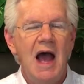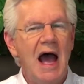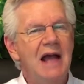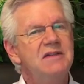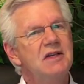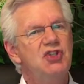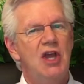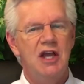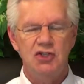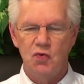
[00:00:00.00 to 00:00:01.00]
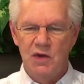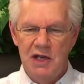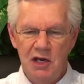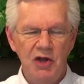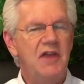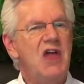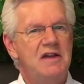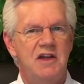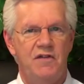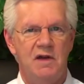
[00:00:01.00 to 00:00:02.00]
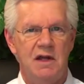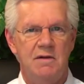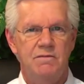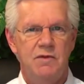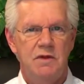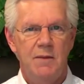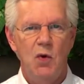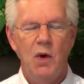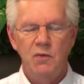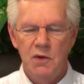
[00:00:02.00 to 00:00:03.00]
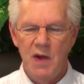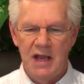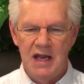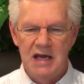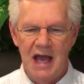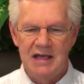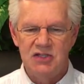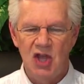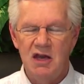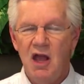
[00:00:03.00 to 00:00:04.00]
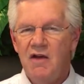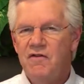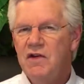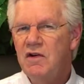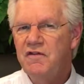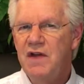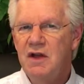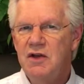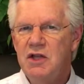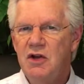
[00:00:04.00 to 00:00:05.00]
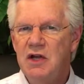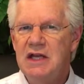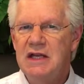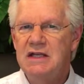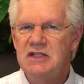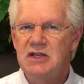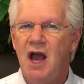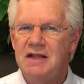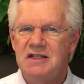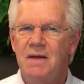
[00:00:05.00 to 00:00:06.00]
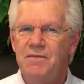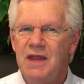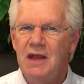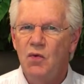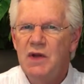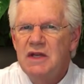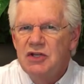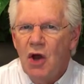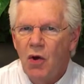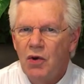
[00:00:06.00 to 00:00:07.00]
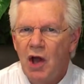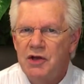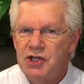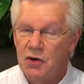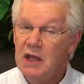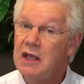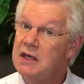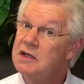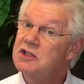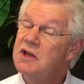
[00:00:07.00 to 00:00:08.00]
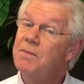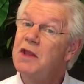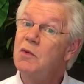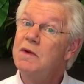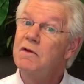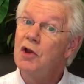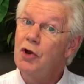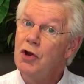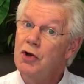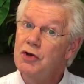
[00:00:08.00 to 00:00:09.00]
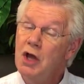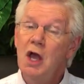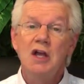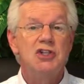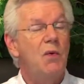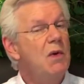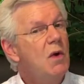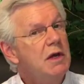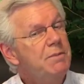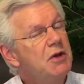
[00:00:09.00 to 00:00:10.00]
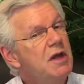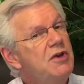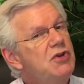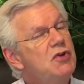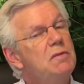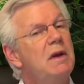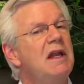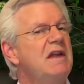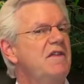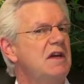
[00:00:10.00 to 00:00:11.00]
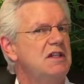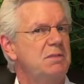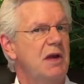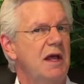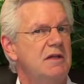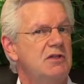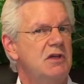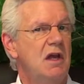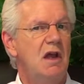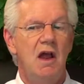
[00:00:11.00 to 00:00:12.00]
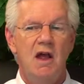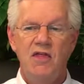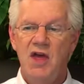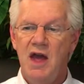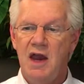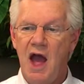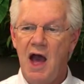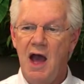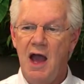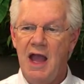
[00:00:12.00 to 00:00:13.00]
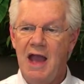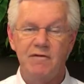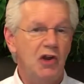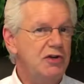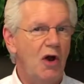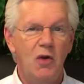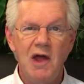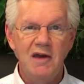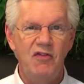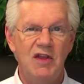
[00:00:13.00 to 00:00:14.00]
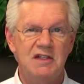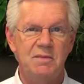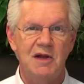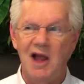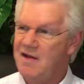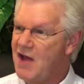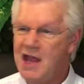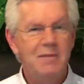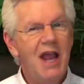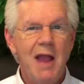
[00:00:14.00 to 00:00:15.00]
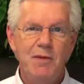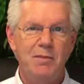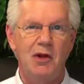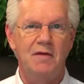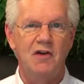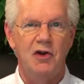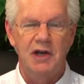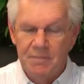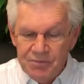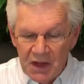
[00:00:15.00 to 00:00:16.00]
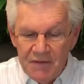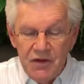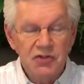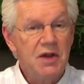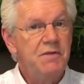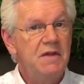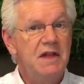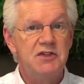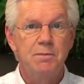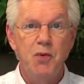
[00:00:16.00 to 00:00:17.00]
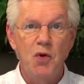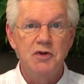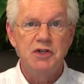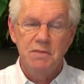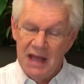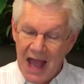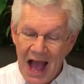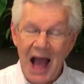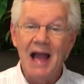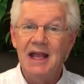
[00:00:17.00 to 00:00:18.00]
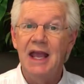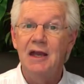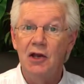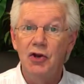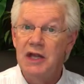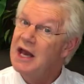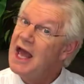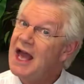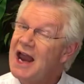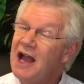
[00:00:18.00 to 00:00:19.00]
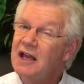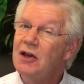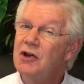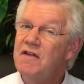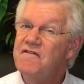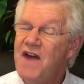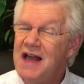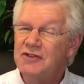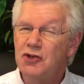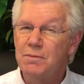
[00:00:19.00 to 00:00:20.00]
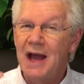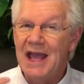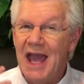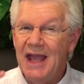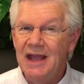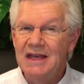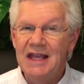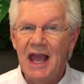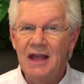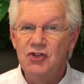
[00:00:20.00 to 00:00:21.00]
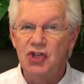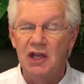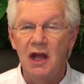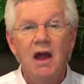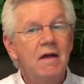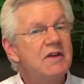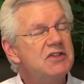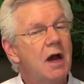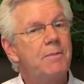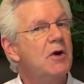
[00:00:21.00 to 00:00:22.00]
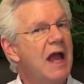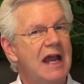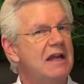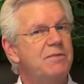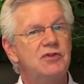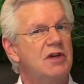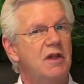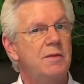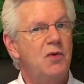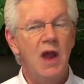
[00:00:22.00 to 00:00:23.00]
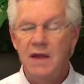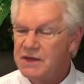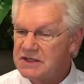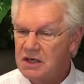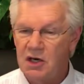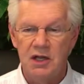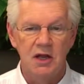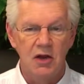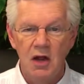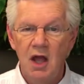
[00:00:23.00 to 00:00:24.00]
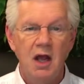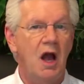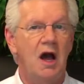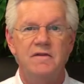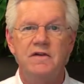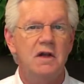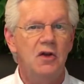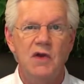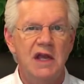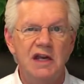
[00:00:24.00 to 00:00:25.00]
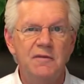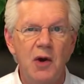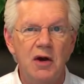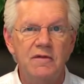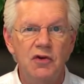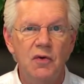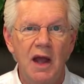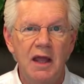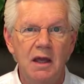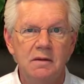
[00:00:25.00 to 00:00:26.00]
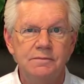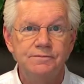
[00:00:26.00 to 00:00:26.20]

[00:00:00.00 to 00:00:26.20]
I suggest we look at that differently. Number one, we recognize that fear of failure is not something we need to hold on to. It is something we've learned, so we want to put a new belief in its place that I have learned a whole lot of things in my life. I am capable of learning. If there's something that's important to me, I can learn it, and I can learn it faster by eh, engaging this upper 80% of the brain, this clear, confident, creative part of who I am.